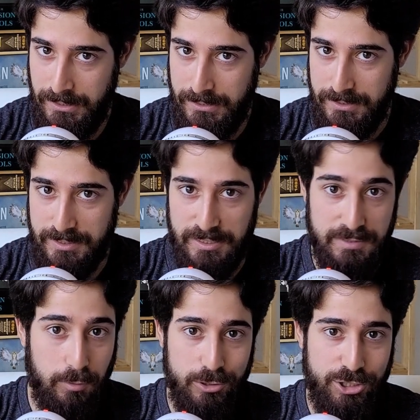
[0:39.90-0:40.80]
This is a
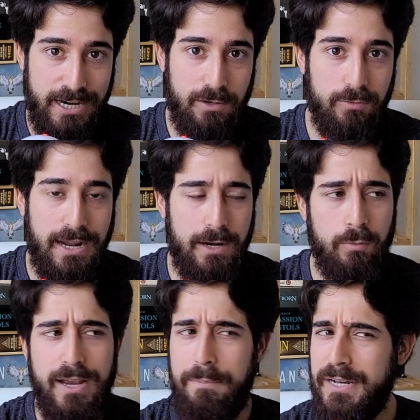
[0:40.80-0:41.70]
small channel and I don't
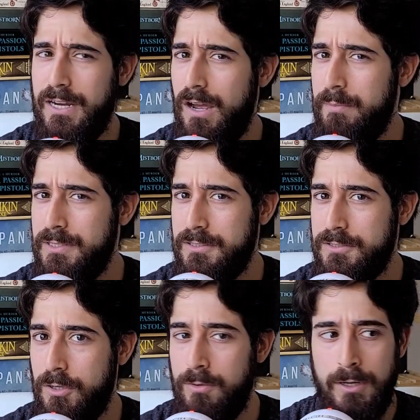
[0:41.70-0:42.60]
get many comments,
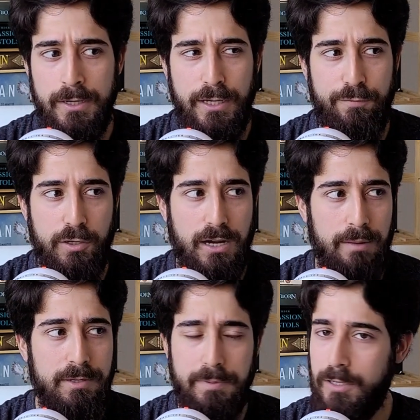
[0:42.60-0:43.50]
so if you
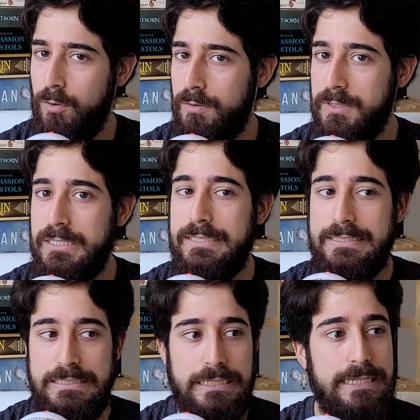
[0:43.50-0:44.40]
comment below, I'm gonna
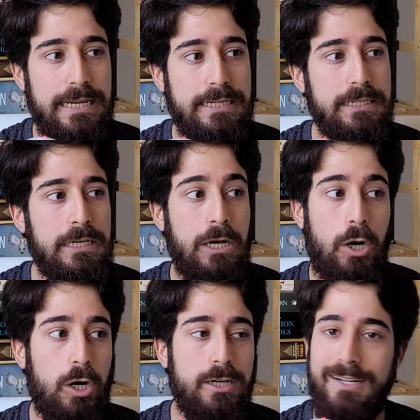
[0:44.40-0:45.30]
see it and
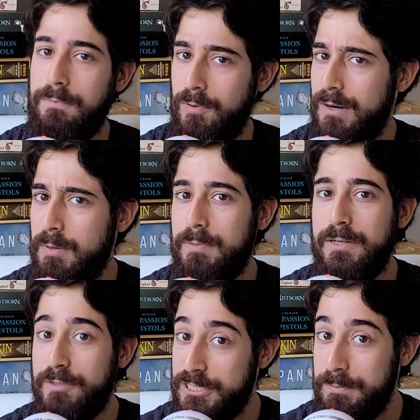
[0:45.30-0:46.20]
heart it and probably
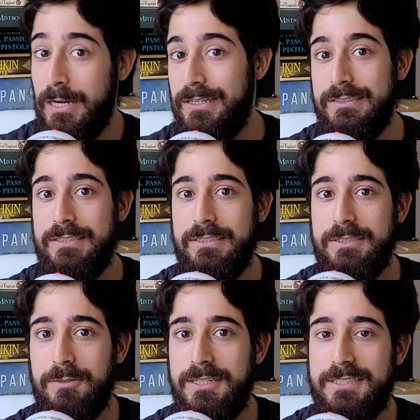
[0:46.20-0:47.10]
respond,
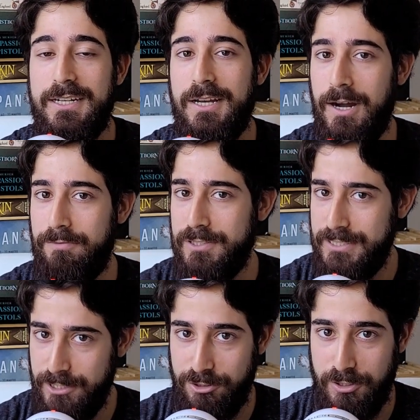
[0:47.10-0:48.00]
so let's get a
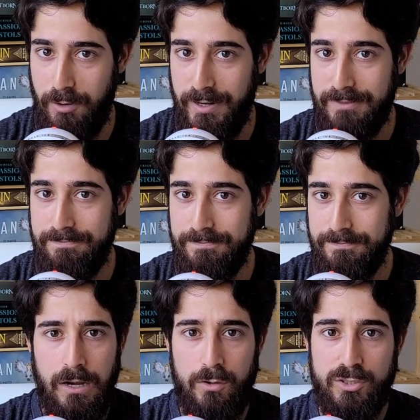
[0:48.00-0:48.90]
conversation going.
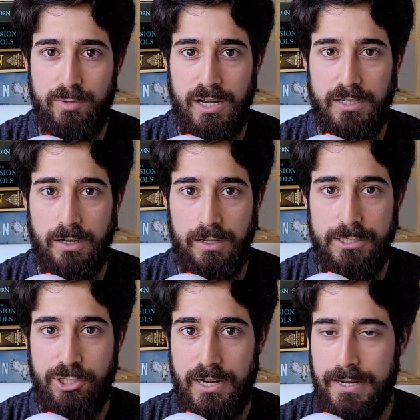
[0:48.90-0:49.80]
I also want to
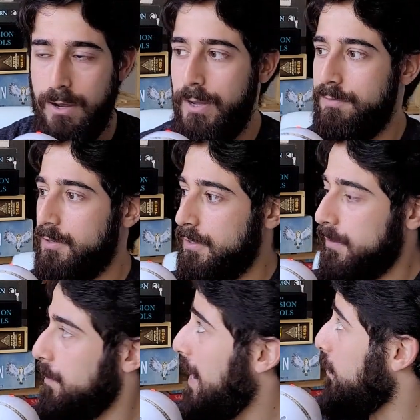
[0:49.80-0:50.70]
acknowledge that I now have a
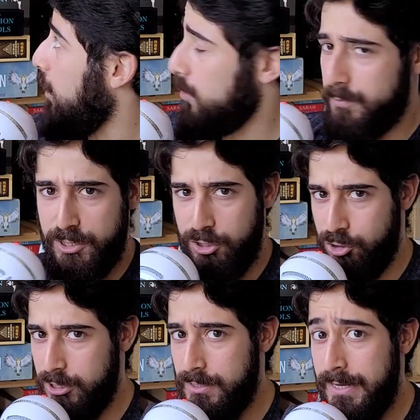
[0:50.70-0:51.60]
background which is
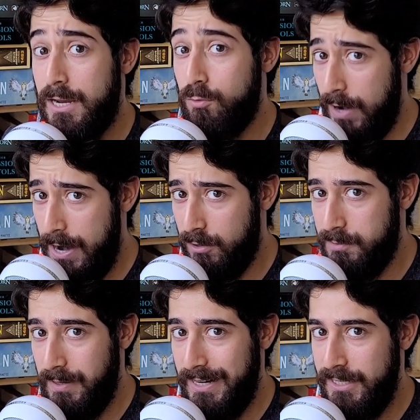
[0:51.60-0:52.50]
just like a ground
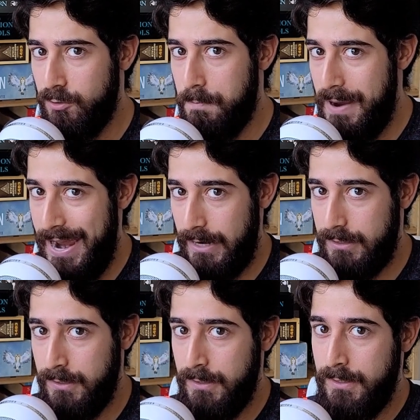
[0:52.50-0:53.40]
but in your
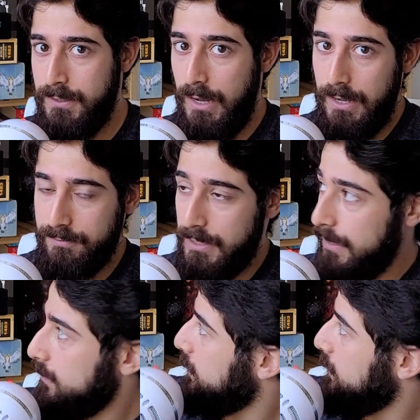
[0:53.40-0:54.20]
back. I've got